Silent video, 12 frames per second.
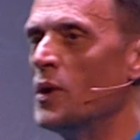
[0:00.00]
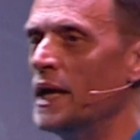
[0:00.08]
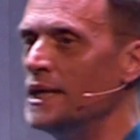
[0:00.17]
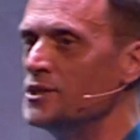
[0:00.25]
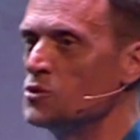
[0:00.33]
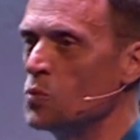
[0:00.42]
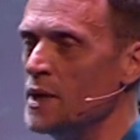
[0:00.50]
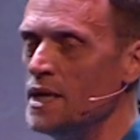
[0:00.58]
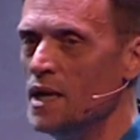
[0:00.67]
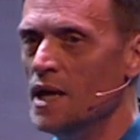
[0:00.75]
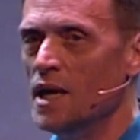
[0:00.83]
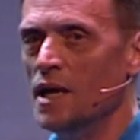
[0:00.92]
it is we
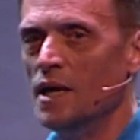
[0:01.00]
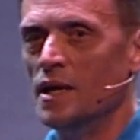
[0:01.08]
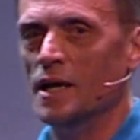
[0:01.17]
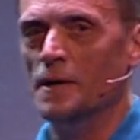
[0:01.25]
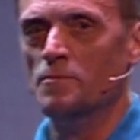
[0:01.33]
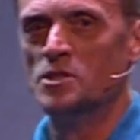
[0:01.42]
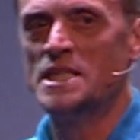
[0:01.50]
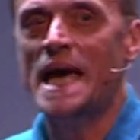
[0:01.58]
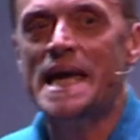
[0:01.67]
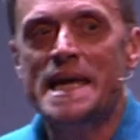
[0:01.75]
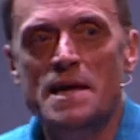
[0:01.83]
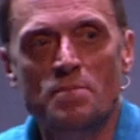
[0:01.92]

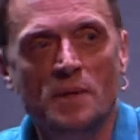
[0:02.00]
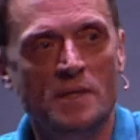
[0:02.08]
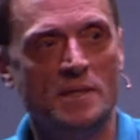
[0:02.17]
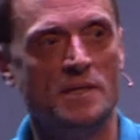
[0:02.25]
tame